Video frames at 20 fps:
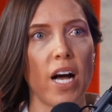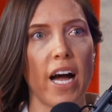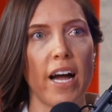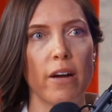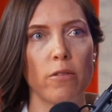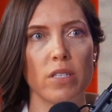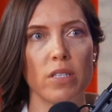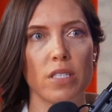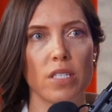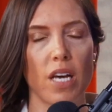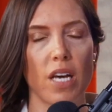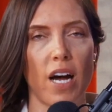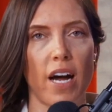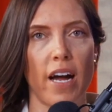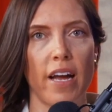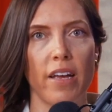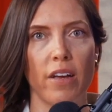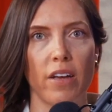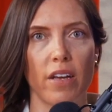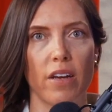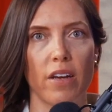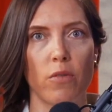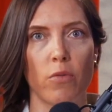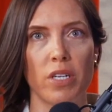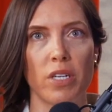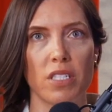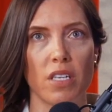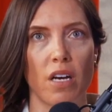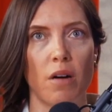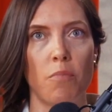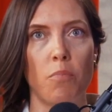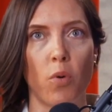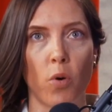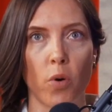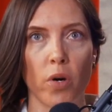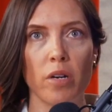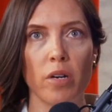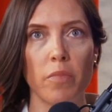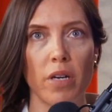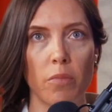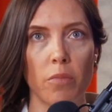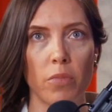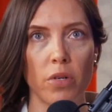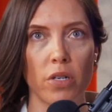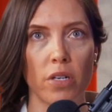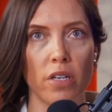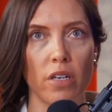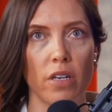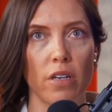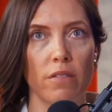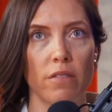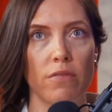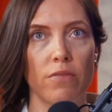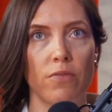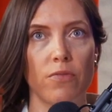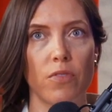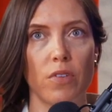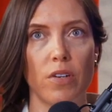I was a board member of